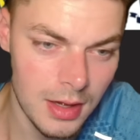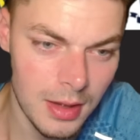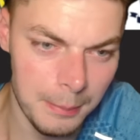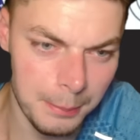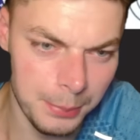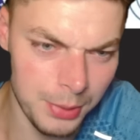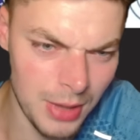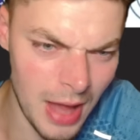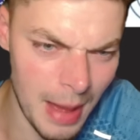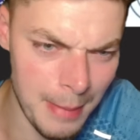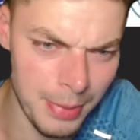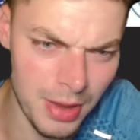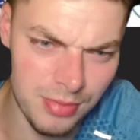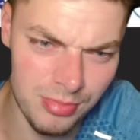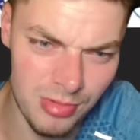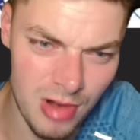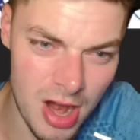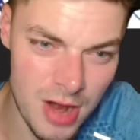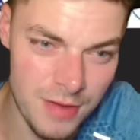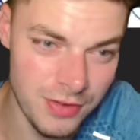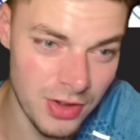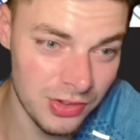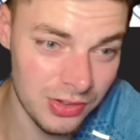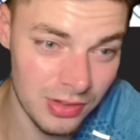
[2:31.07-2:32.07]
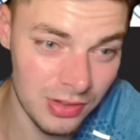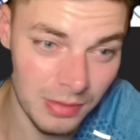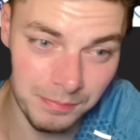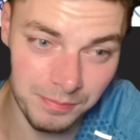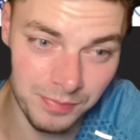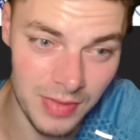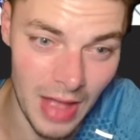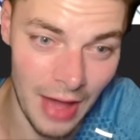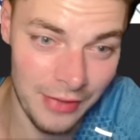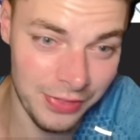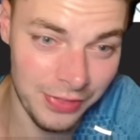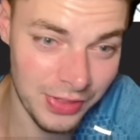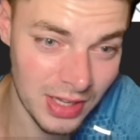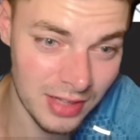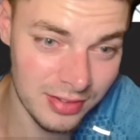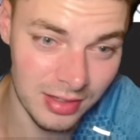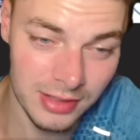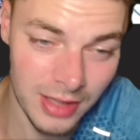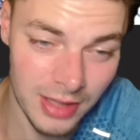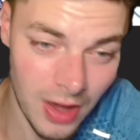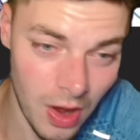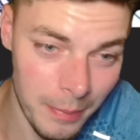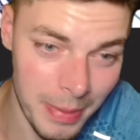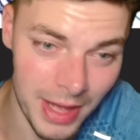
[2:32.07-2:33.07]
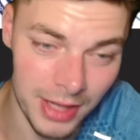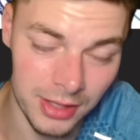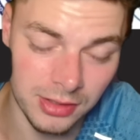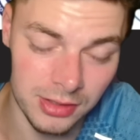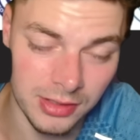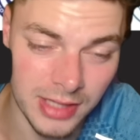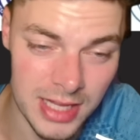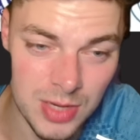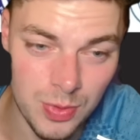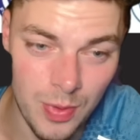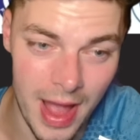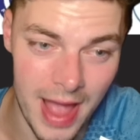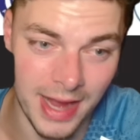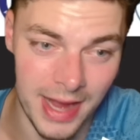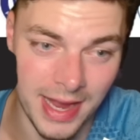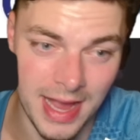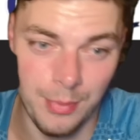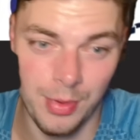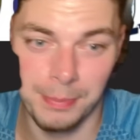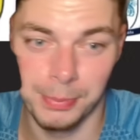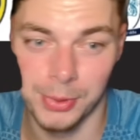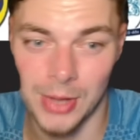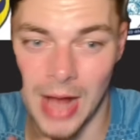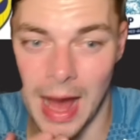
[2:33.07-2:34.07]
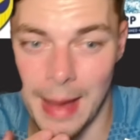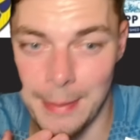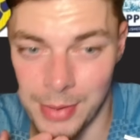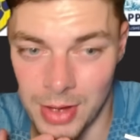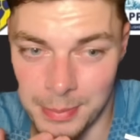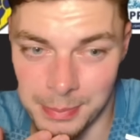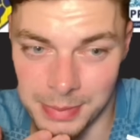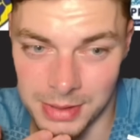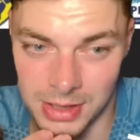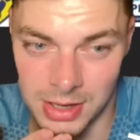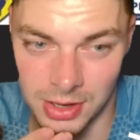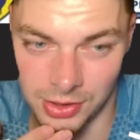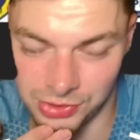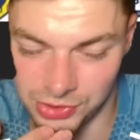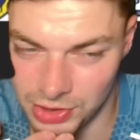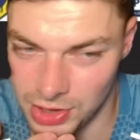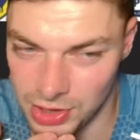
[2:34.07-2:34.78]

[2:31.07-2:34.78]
Blackburn Rovers, I think it's a little bit of leeway again with Blackburn, because